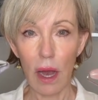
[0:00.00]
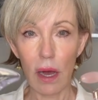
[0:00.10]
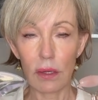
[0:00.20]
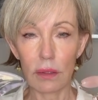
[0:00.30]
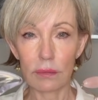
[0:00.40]

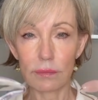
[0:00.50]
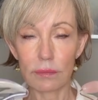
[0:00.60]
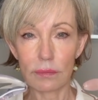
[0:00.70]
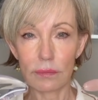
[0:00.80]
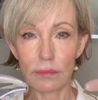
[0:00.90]

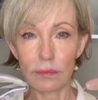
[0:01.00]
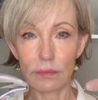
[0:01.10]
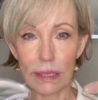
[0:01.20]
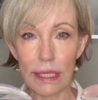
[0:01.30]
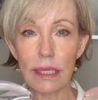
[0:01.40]
I'll
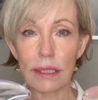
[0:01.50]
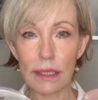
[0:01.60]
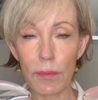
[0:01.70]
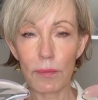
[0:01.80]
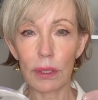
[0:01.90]
link
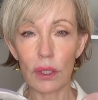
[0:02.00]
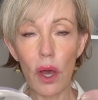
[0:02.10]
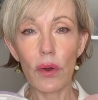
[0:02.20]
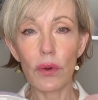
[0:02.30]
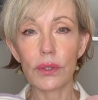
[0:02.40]
some
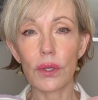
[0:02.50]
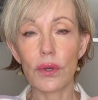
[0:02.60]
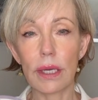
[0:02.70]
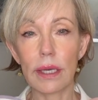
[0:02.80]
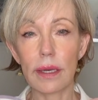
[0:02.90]
below so
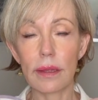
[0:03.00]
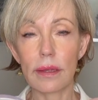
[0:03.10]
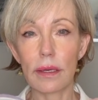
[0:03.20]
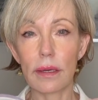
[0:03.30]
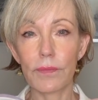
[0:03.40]
you can
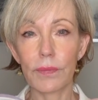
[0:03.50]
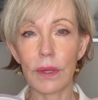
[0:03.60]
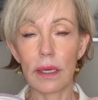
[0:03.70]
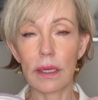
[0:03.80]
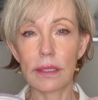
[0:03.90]
get them
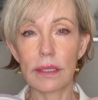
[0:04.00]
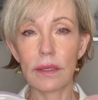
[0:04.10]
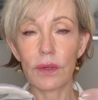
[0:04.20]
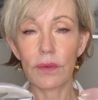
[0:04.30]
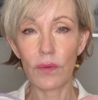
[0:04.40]
in
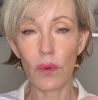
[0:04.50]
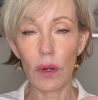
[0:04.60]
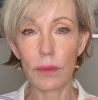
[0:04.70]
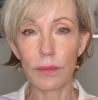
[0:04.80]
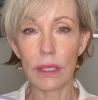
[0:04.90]
different
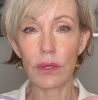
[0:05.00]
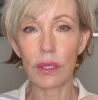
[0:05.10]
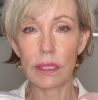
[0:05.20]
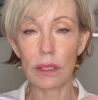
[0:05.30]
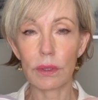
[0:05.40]
forms and you
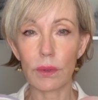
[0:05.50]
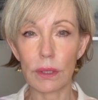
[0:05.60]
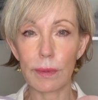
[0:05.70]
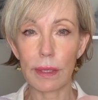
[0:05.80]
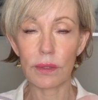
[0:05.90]
can see which
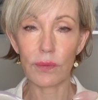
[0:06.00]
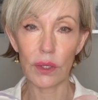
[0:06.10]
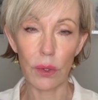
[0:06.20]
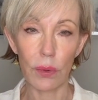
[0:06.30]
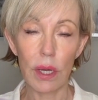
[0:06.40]
one's best for
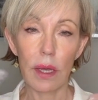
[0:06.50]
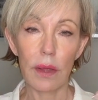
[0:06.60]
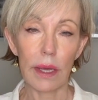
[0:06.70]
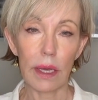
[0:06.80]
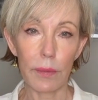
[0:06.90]
you.
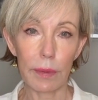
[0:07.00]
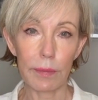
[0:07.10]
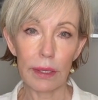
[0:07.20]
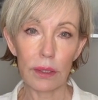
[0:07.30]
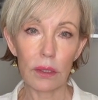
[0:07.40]
They come
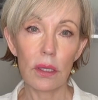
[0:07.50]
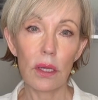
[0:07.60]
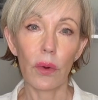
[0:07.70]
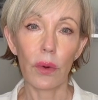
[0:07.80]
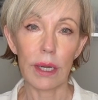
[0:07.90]
in metal
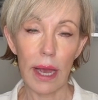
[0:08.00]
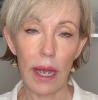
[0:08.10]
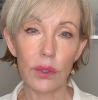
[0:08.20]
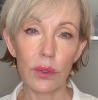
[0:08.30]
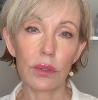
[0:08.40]
or an
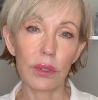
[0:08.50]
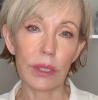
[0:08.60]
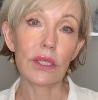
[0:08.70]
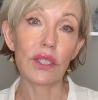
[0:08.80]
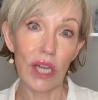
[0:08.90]
actual
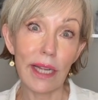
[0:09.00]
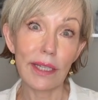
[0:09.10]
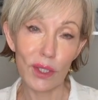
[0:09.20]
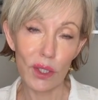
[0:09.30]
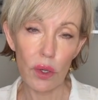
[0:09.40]
green
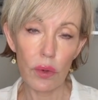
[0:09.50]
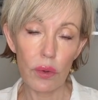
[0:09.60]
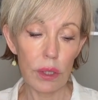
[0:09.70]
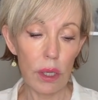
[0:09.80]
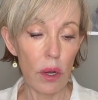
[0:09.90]
jade
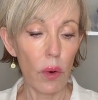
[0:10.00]
stone